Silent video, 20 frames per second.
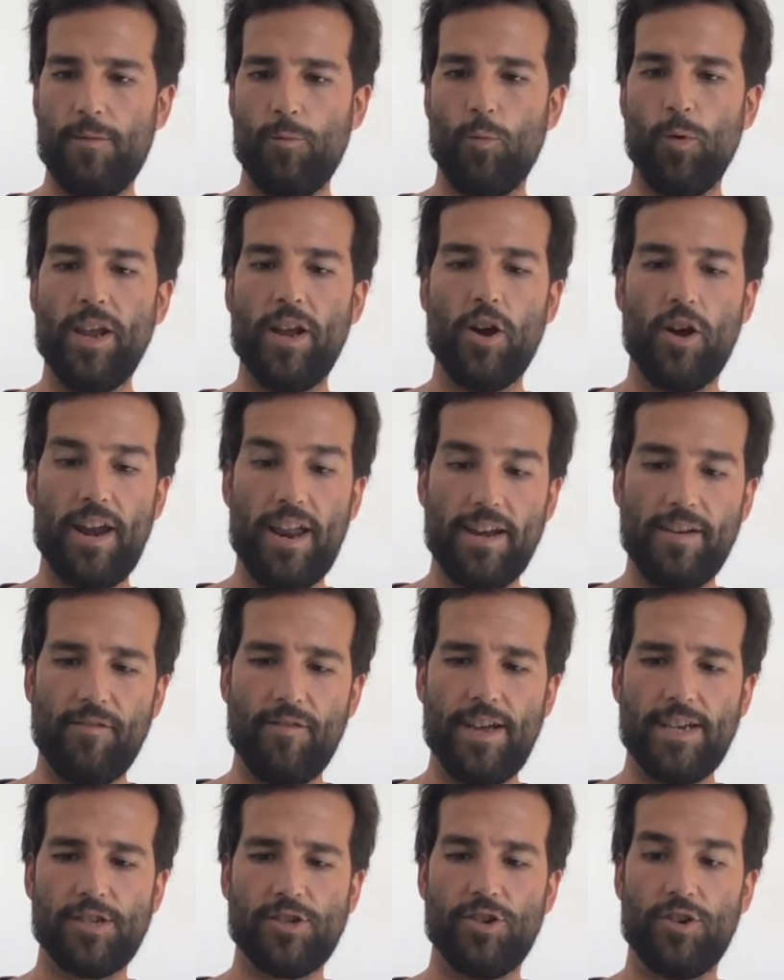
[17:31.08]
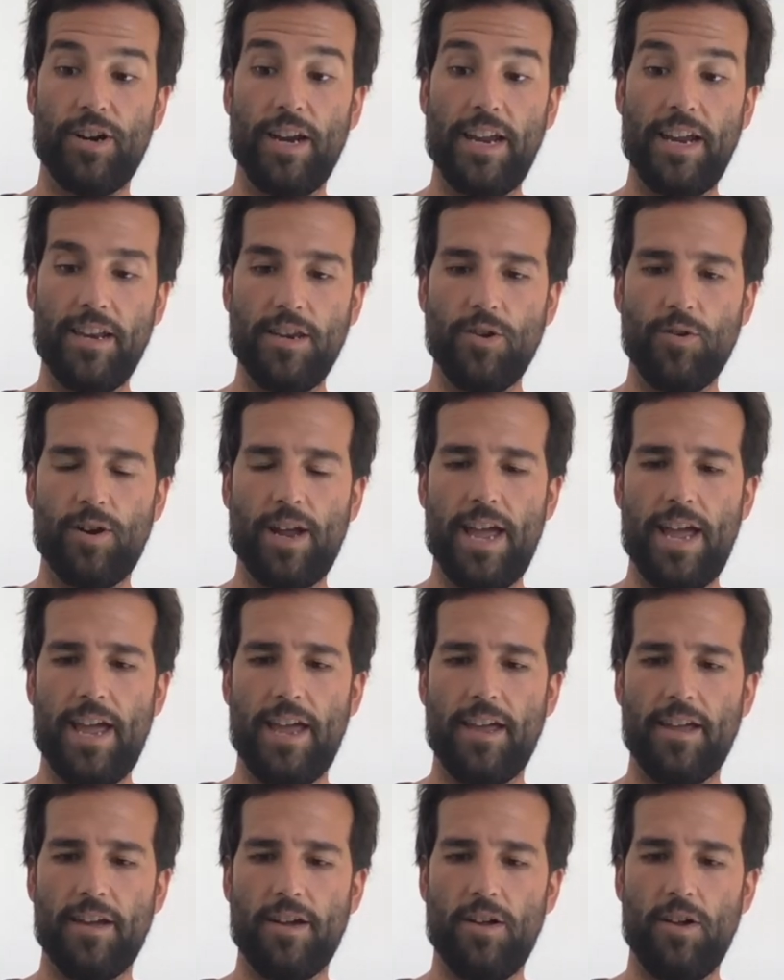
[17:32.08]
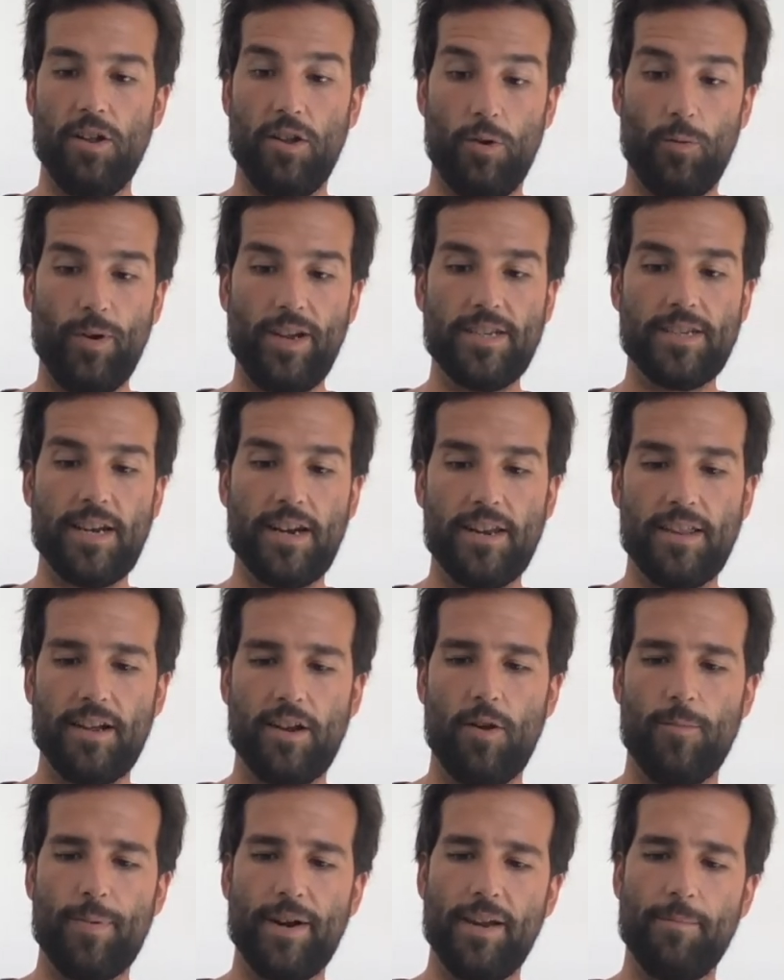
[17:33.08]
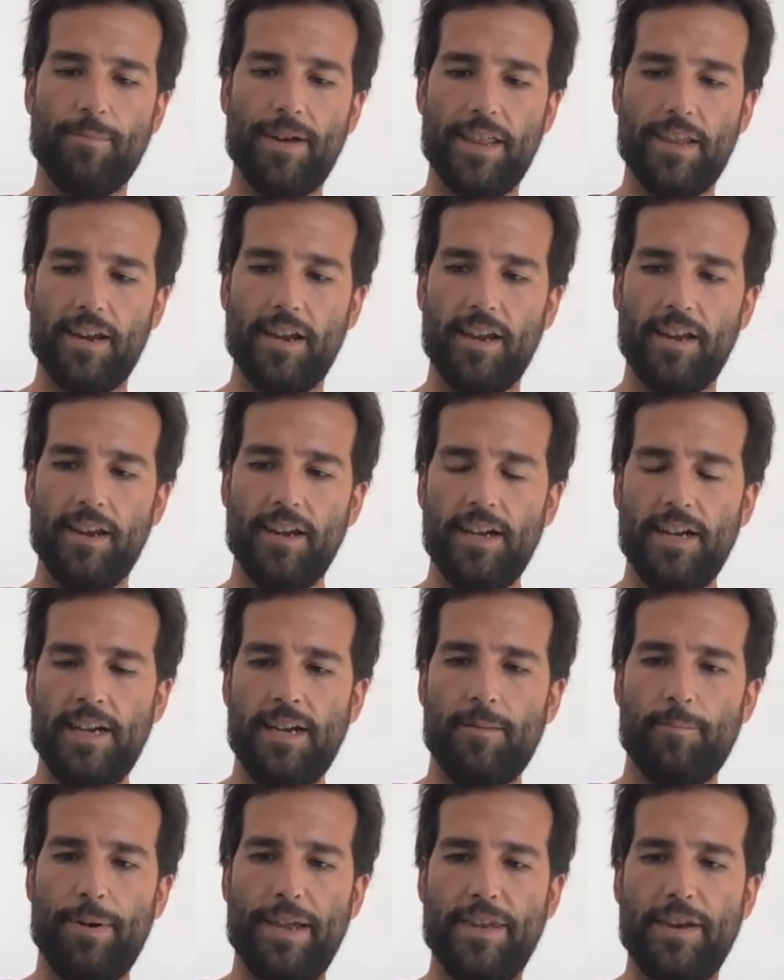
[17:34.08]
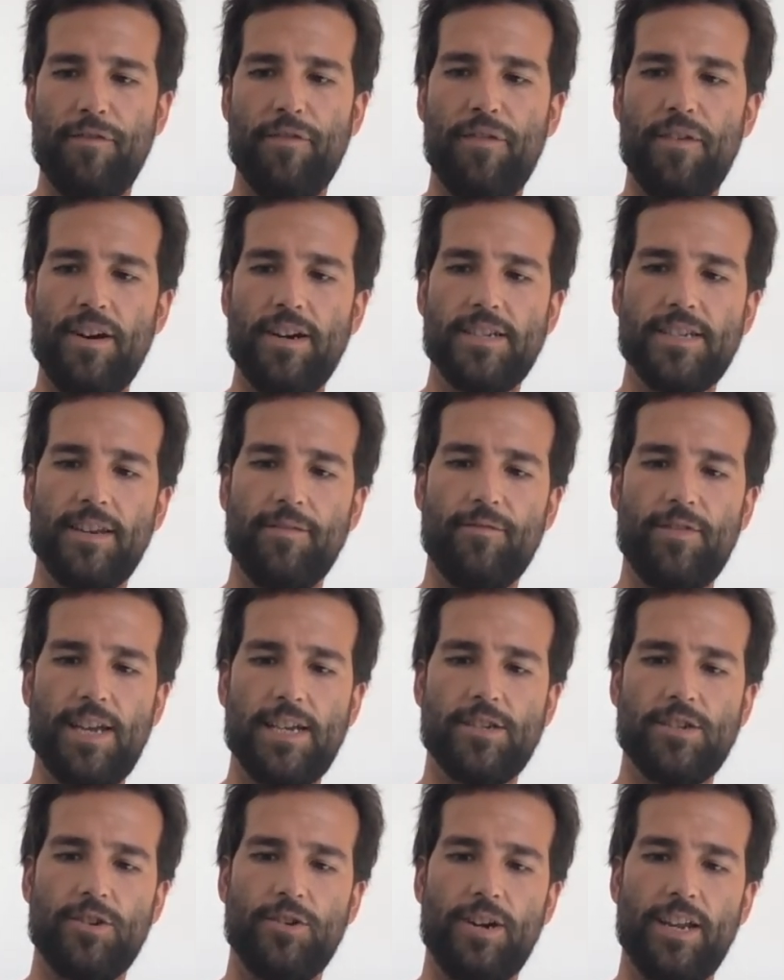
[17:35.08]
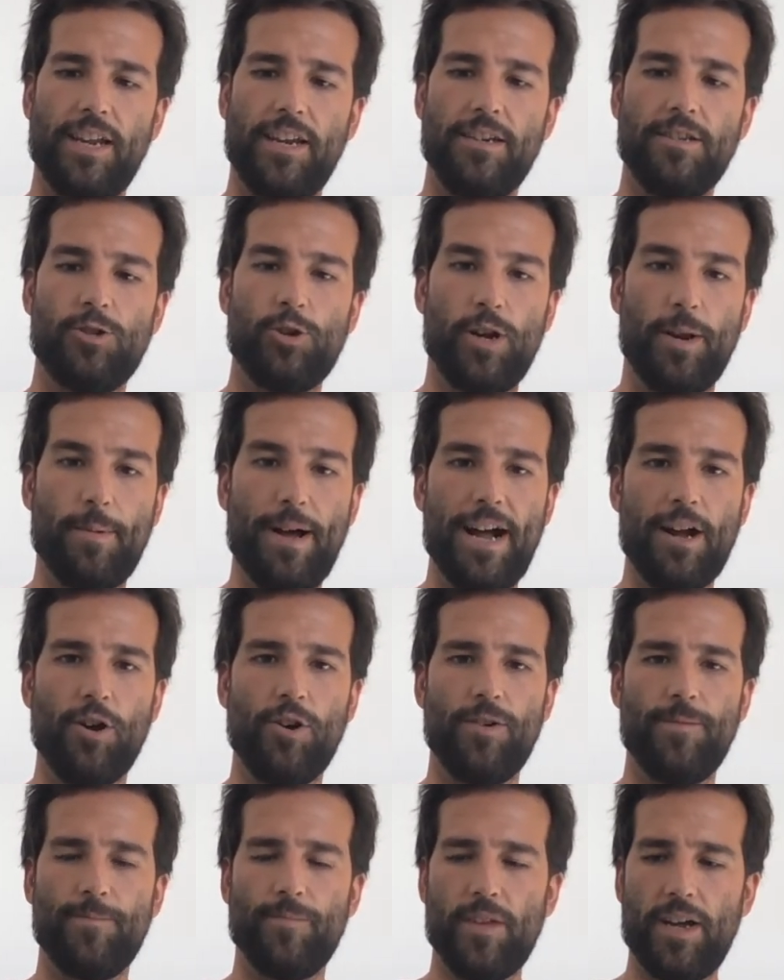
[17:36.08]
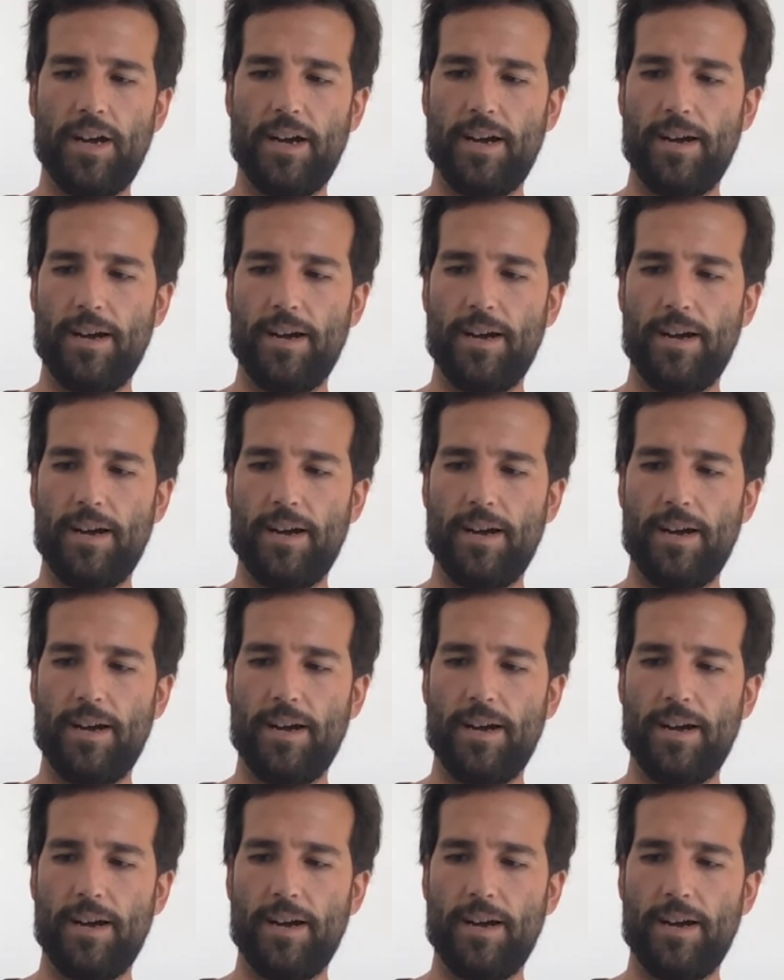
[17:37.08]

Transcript: we got an investor in UK, although we started the company in Madrid, but the first investor in Trivago,